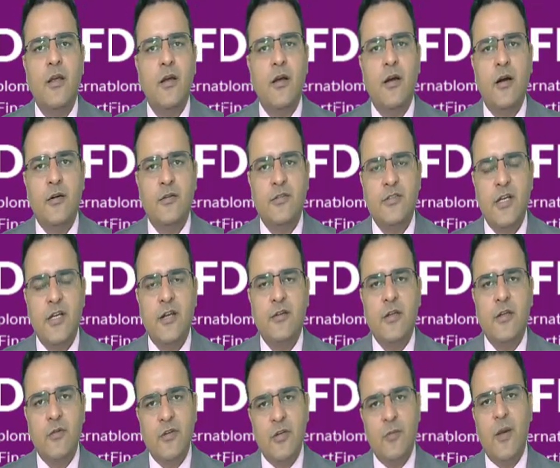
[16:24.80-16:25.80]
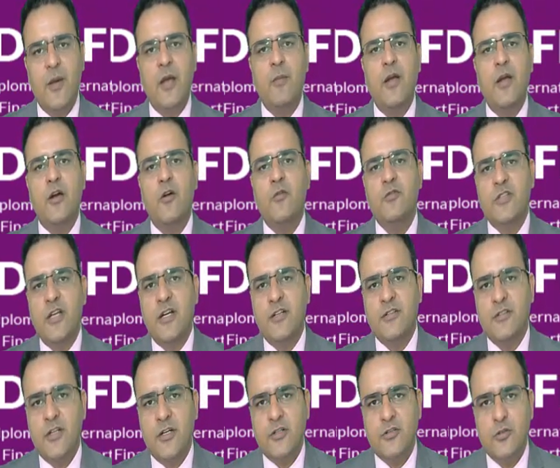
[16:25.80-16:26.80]
there was a buyback of
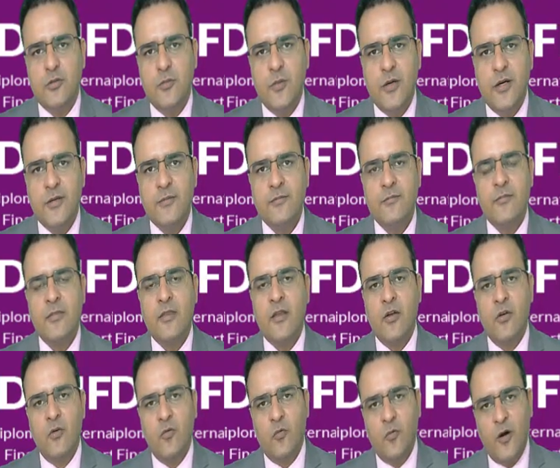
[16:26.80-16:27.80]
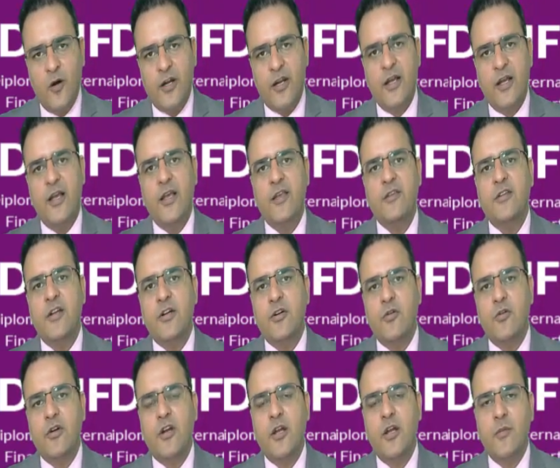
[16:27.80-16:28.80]
shares in October, what is the
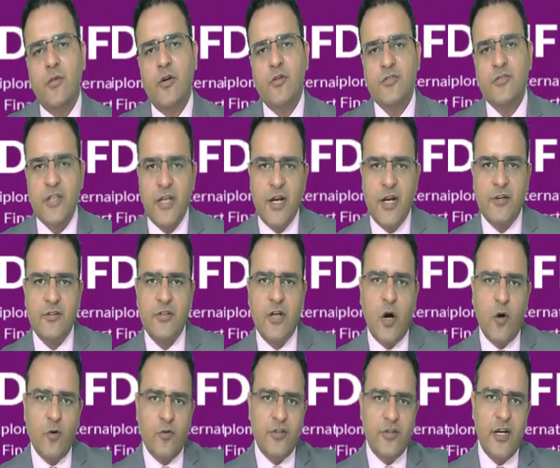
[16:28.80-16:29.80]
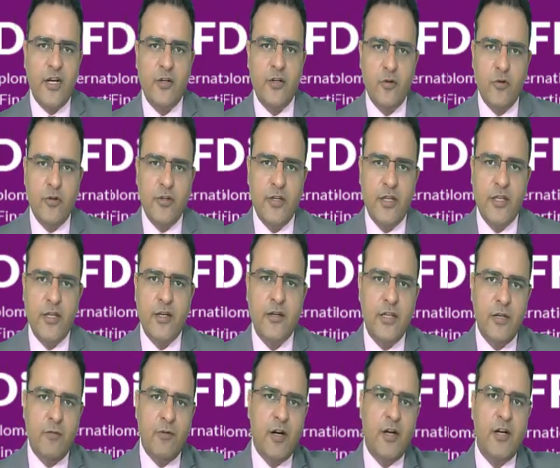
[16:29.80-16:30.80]
total number of shares outstanding during the year?
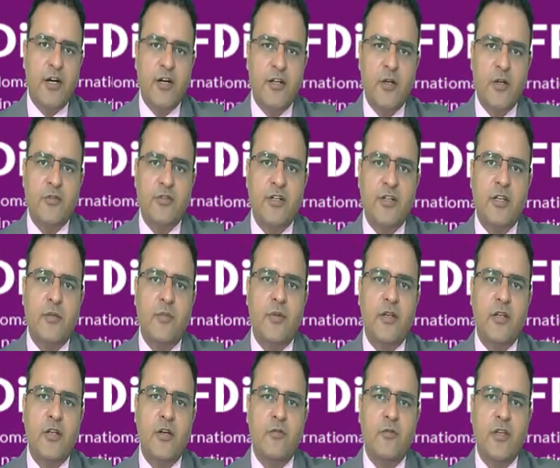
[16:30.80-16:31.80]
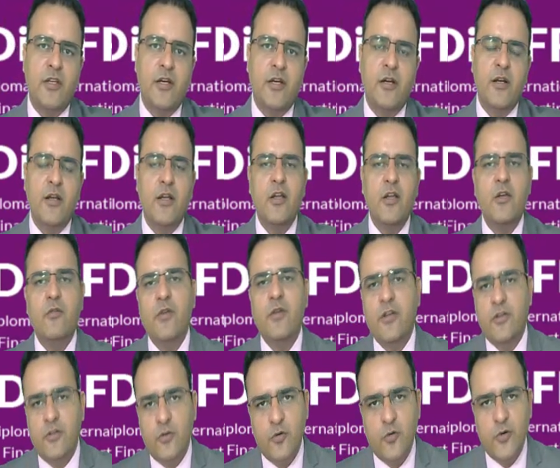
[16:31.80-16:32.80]
There were 100,000 at the beginning of the year, we
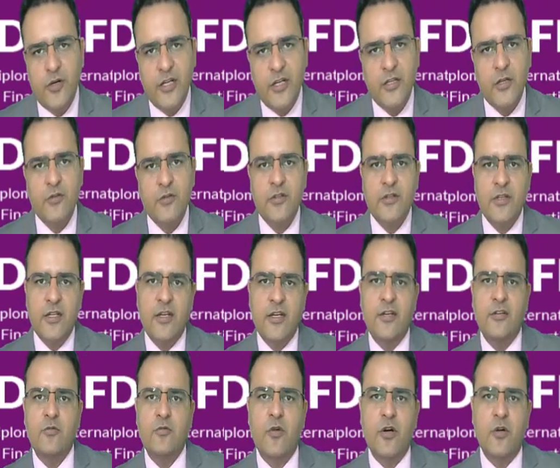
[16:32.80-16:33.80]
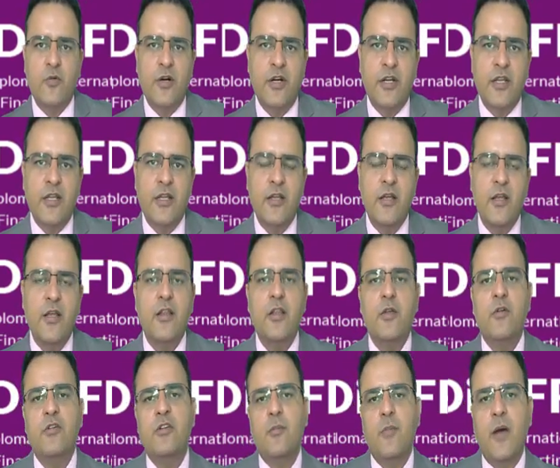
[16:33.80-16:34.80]
issued 20,000, they reached 120,
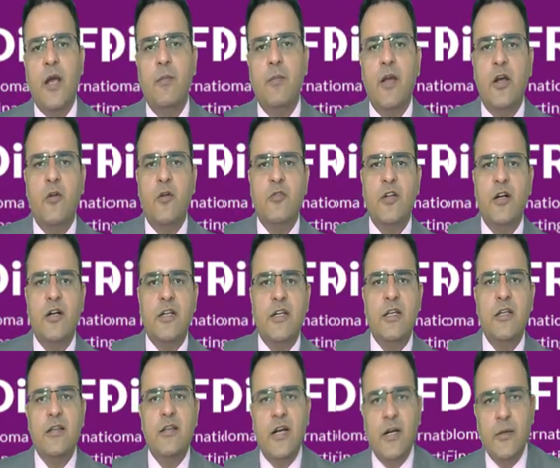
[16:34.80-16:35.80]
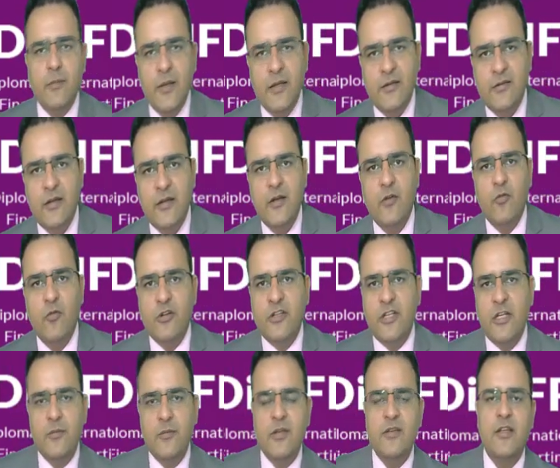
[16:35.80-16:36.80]
there was a buyback of 30, that means for
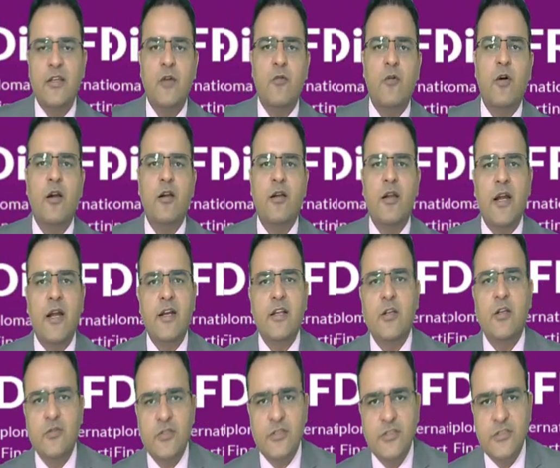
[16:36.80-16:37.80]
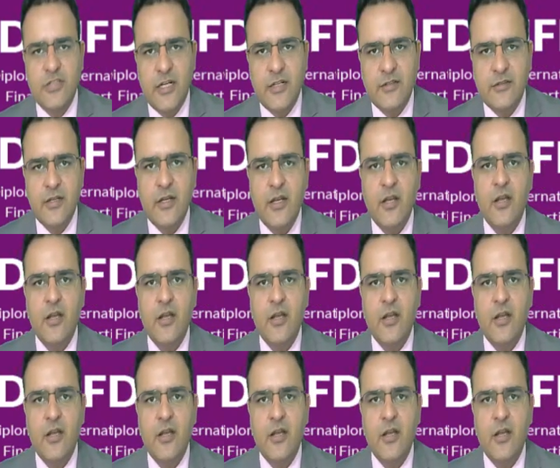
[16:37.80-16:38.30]
3 months there were 90,000 shares.